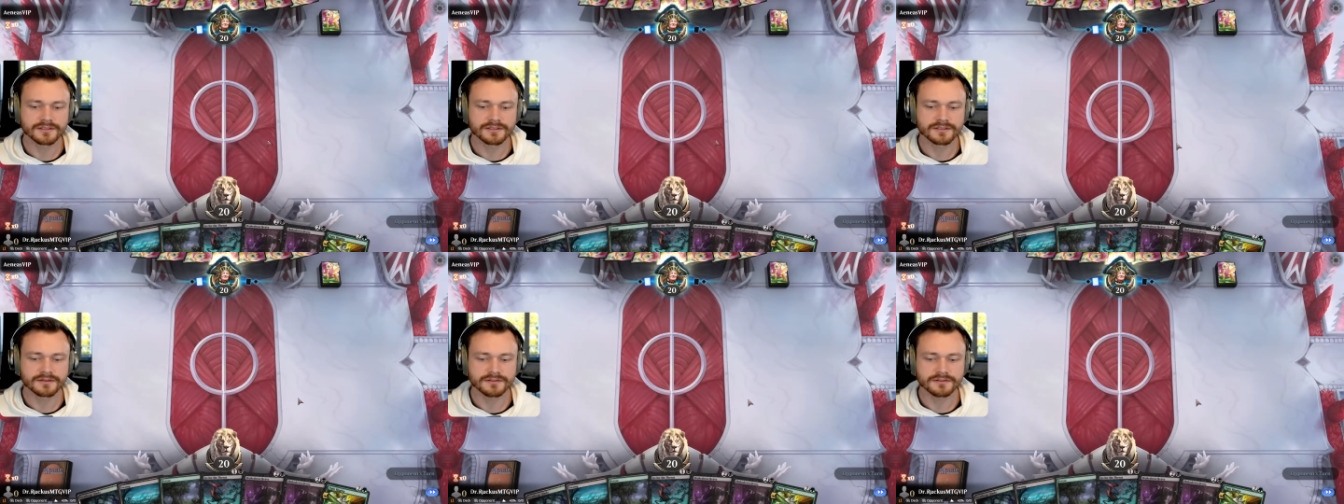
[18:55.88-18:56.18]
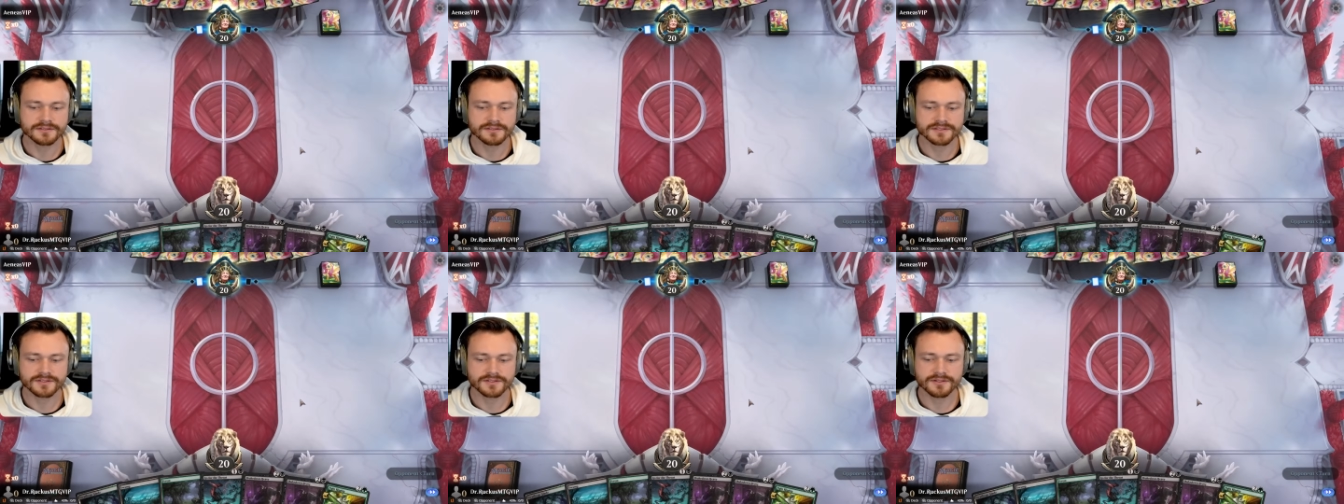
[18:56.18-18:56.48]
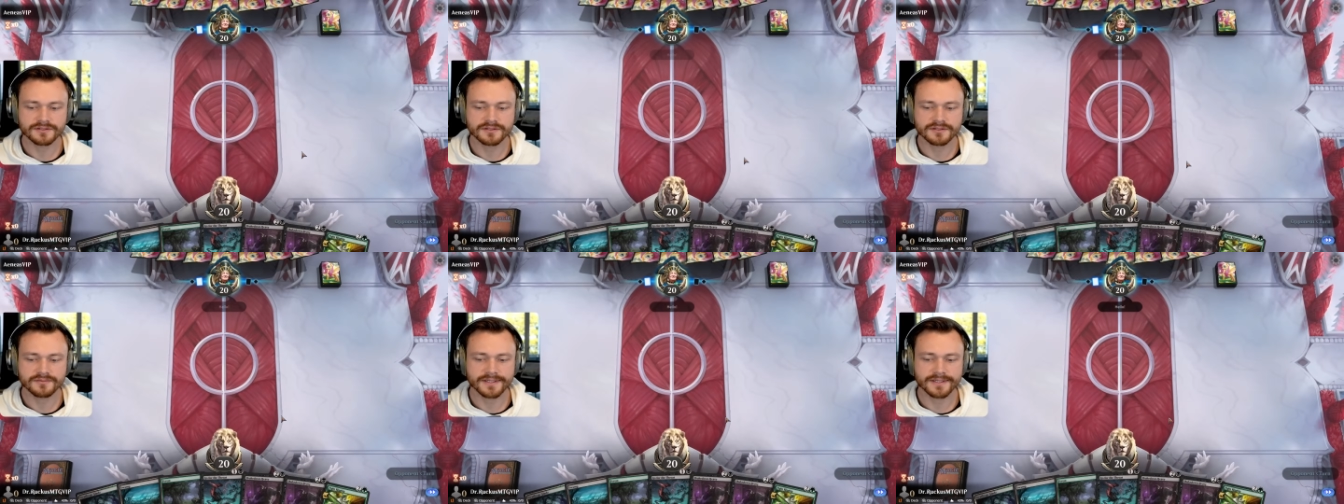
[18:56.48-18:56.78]
Looks
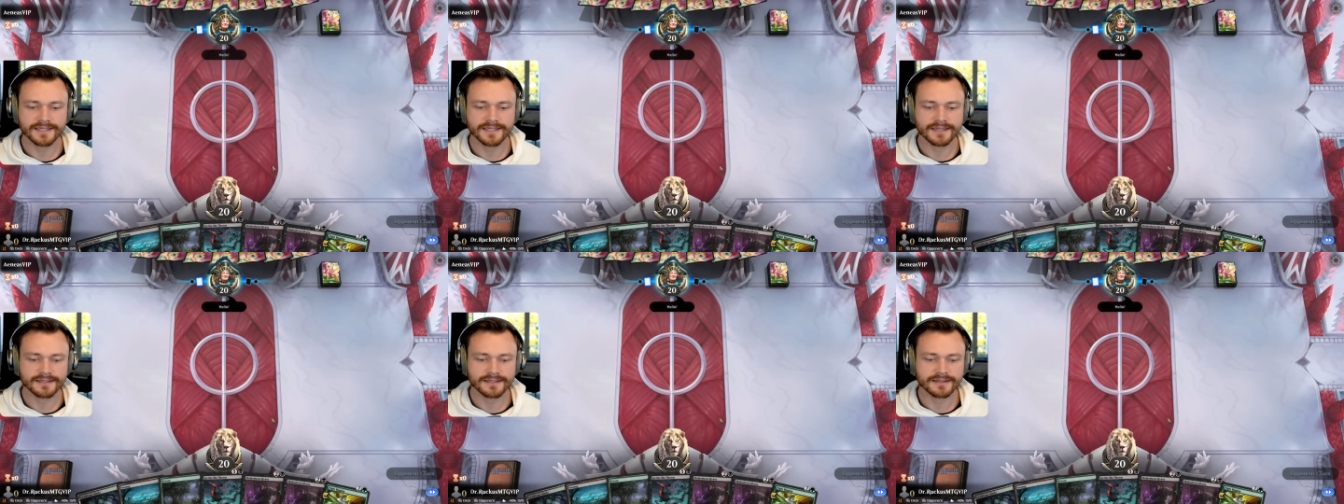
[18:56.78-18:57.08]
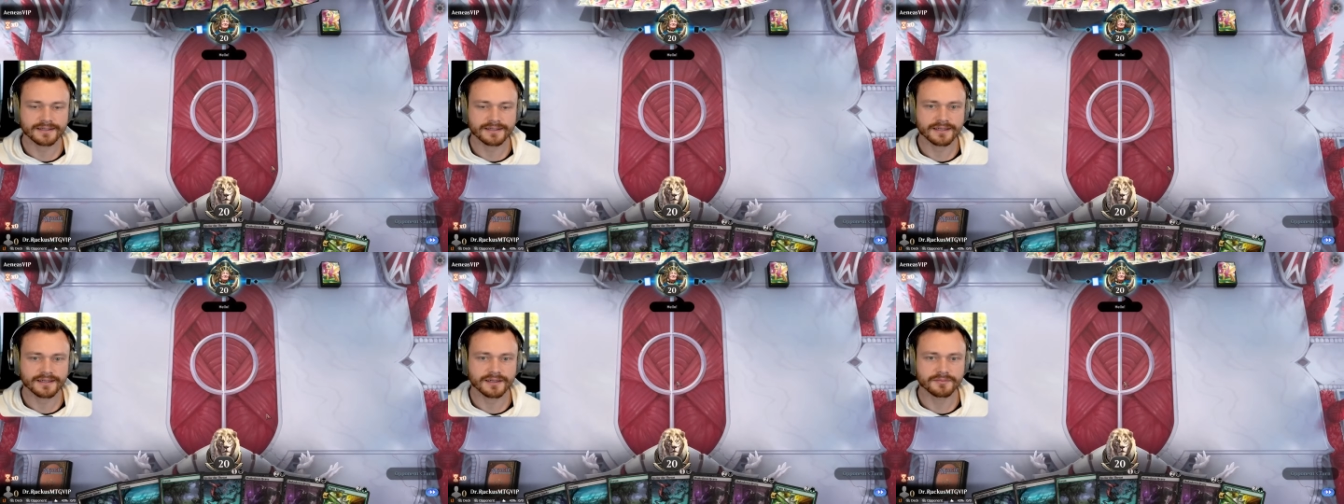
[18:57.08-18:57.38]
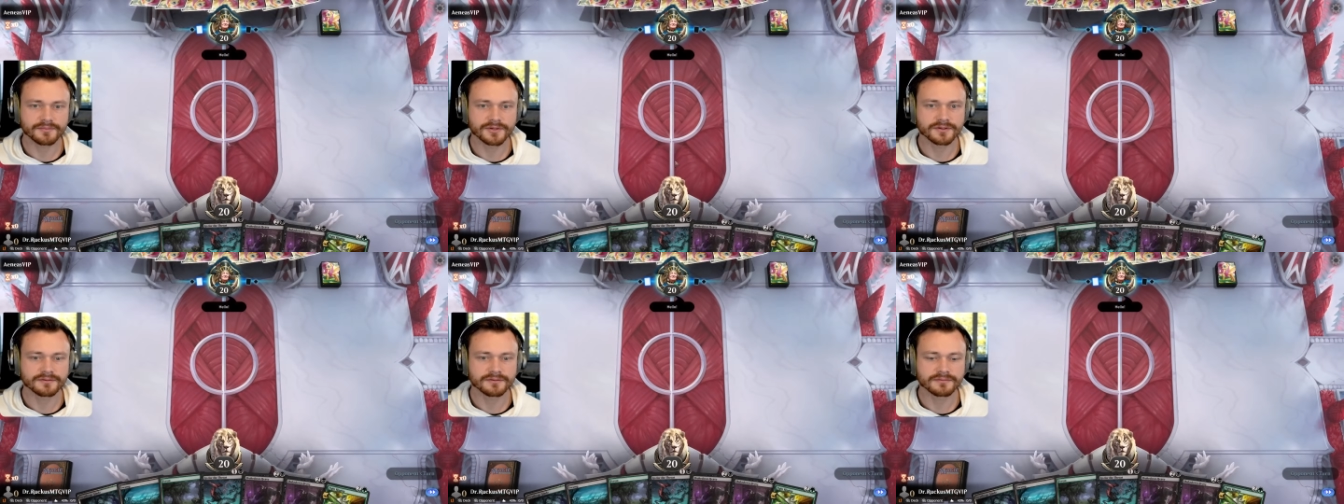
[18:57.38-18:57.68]
good. We got the
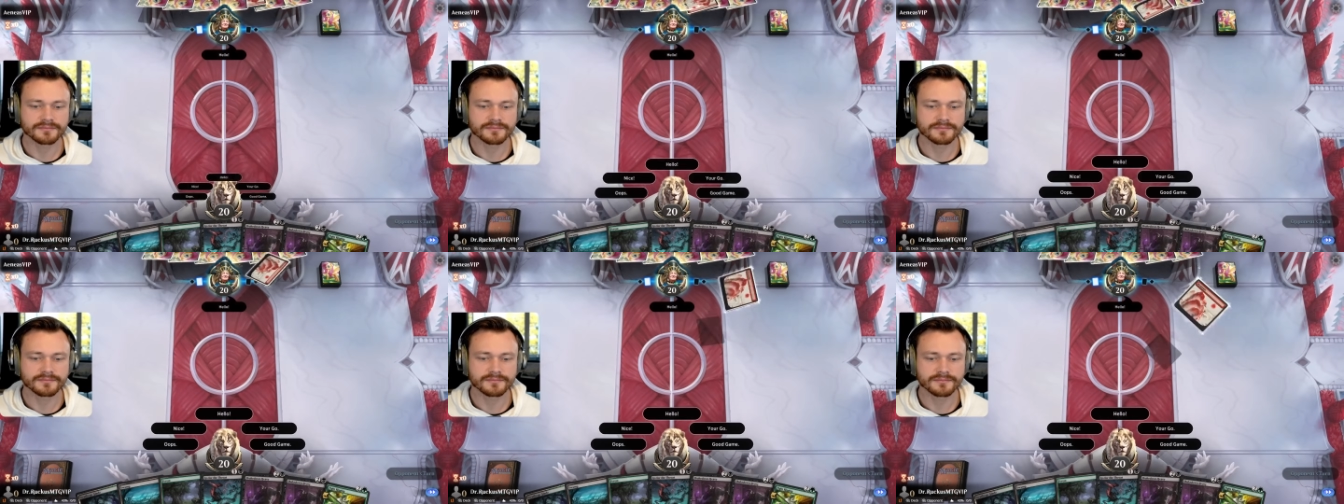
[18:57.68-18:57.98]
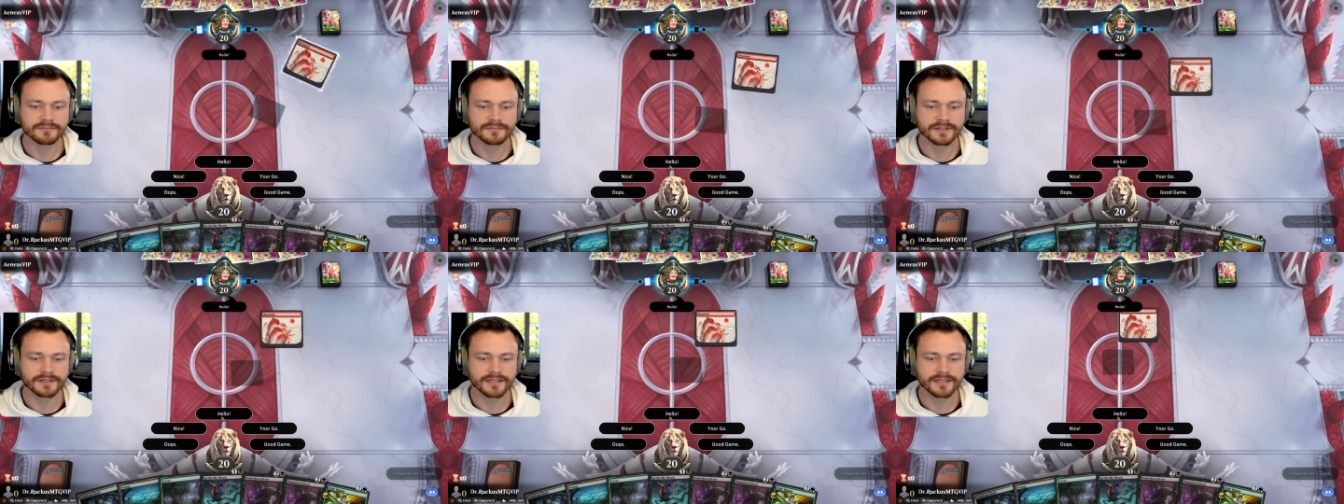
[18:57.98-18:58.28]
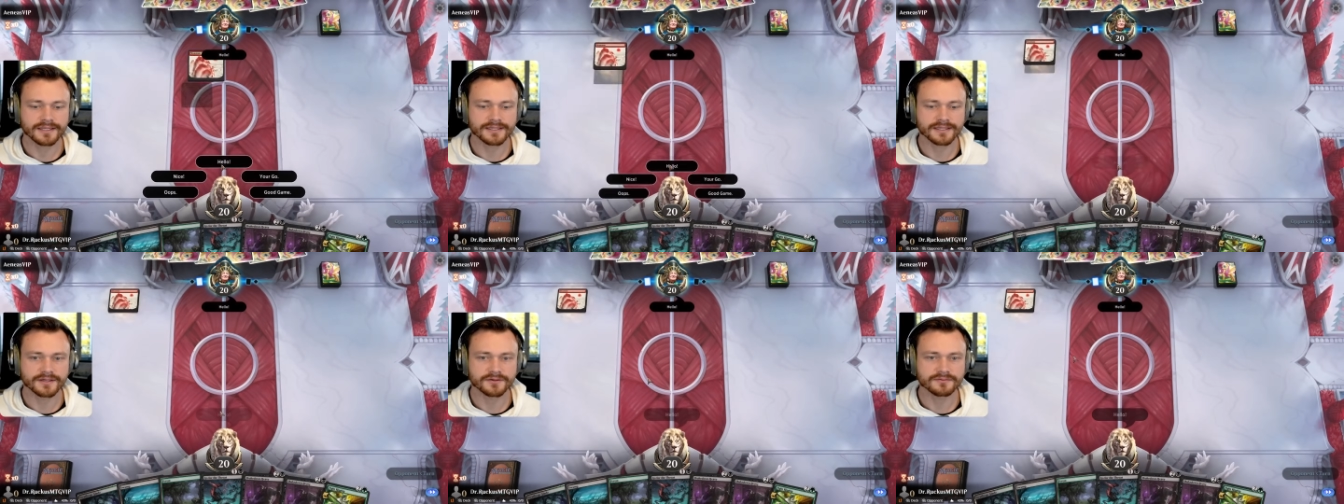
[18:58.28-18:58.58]
combo.
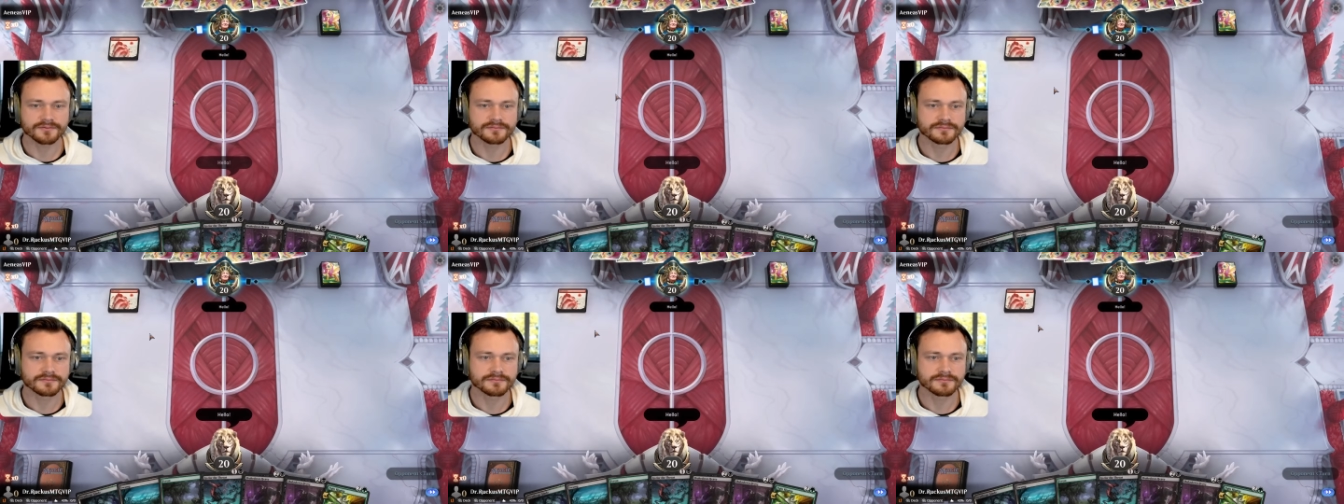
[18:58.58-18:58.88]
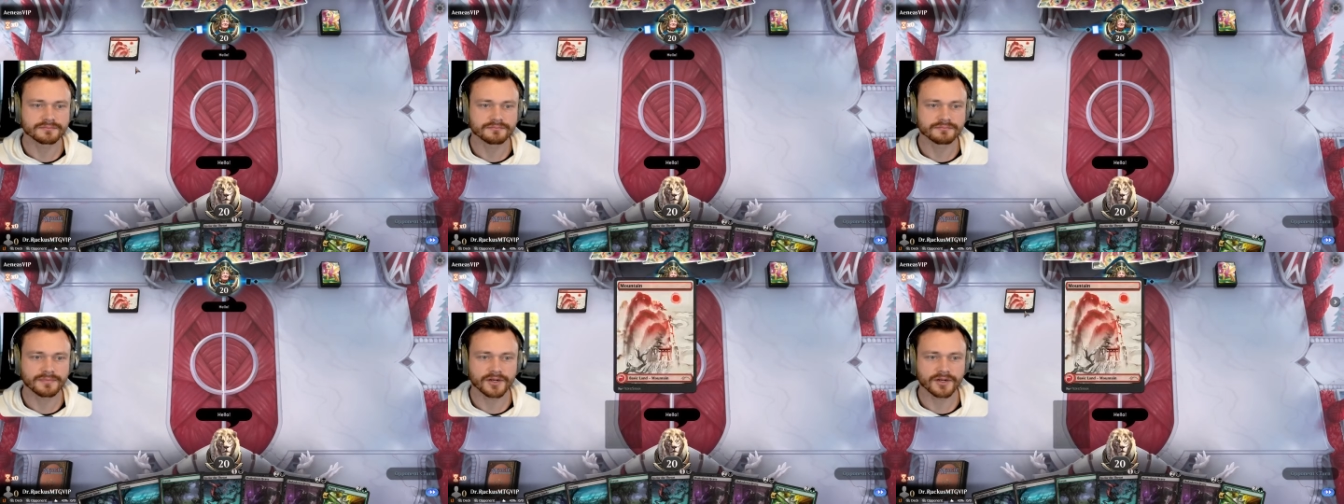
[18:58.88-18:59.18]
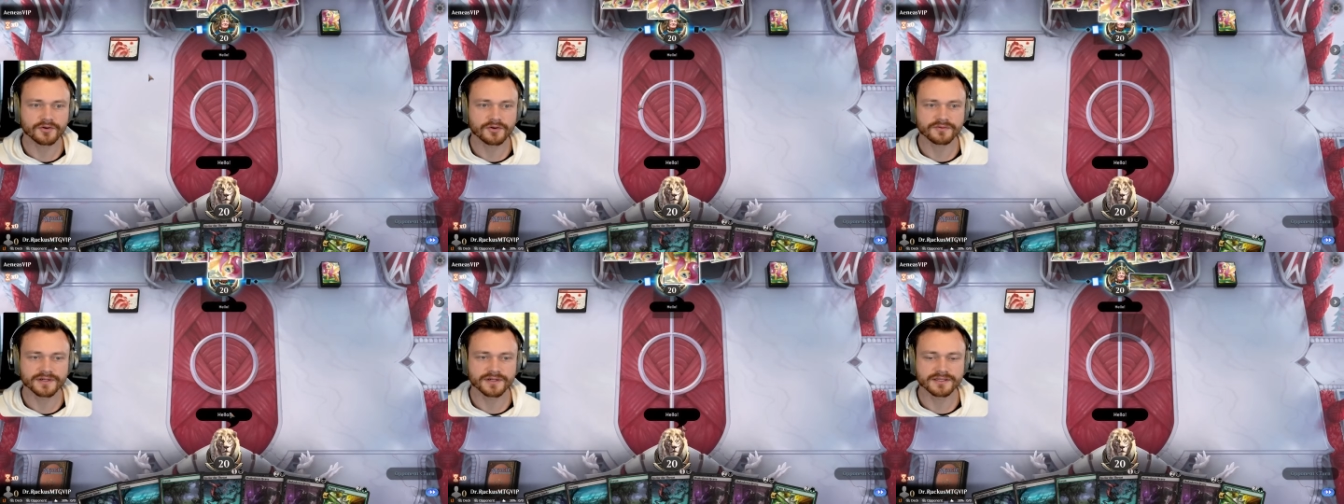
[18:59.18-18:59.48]
Hello.
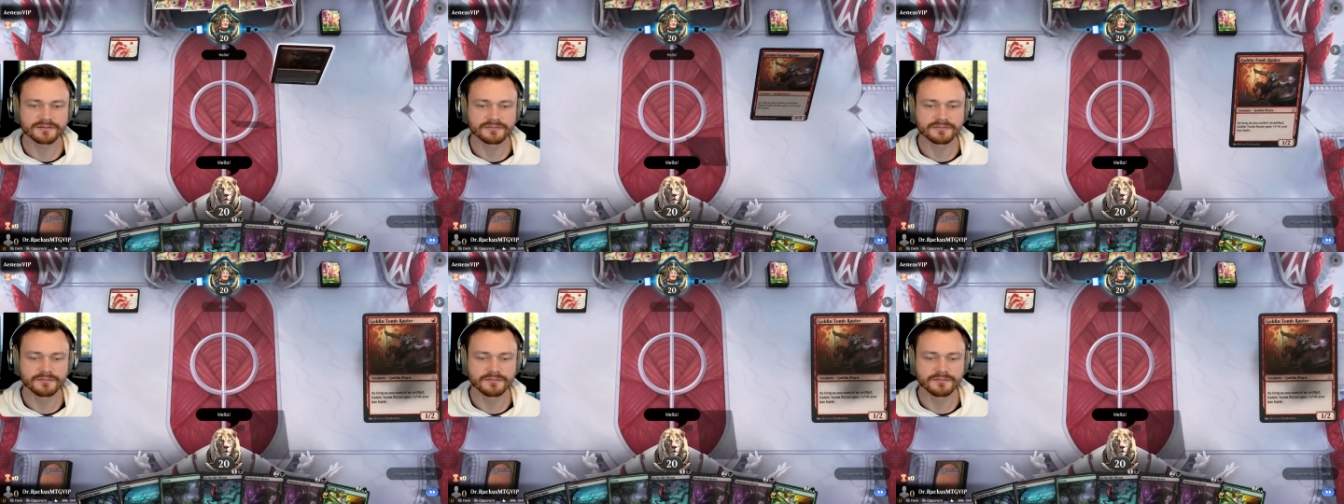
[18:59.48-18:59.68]
Mono red.